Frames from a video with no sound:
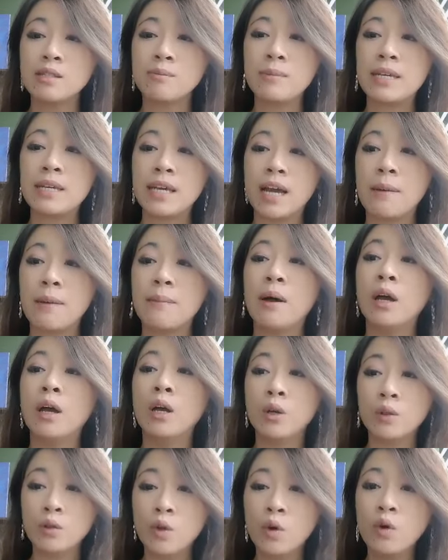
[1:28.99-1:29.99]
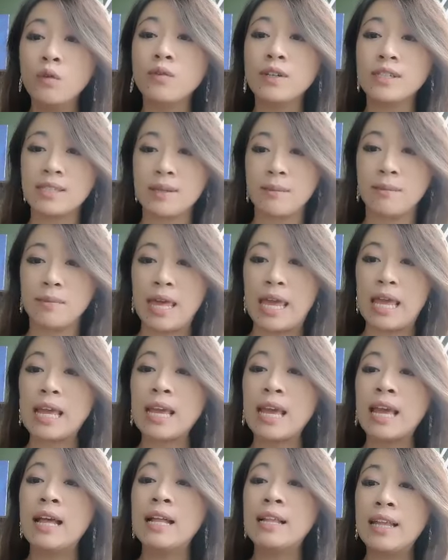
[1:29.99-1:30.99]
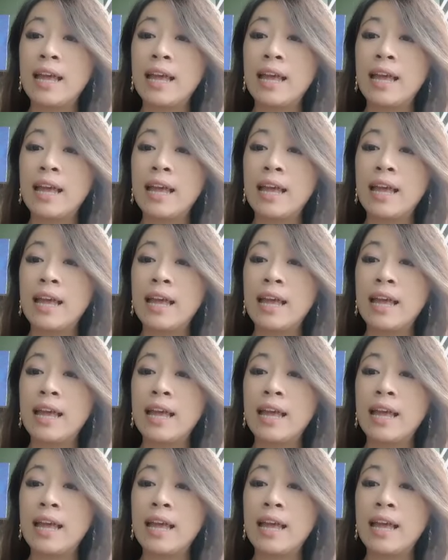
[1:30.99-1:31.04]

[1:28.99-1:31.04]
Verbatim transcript: to become known for something.